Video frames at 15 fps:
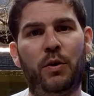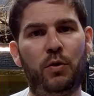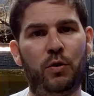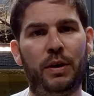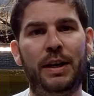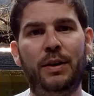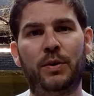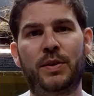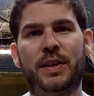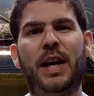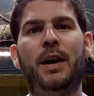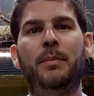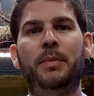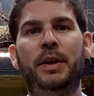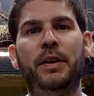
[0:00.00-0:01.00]
or a little
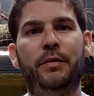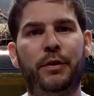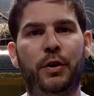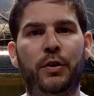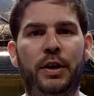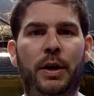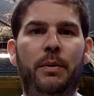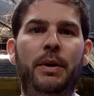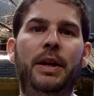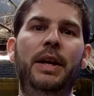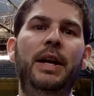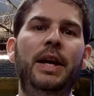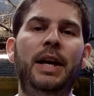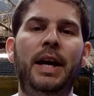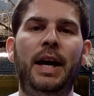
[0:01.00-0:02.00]
setup that you've got going,
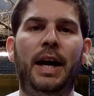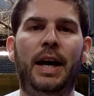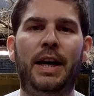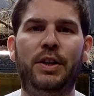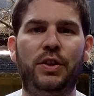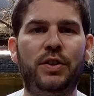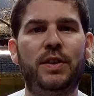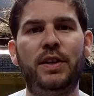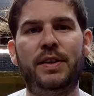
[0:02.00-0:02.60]
just to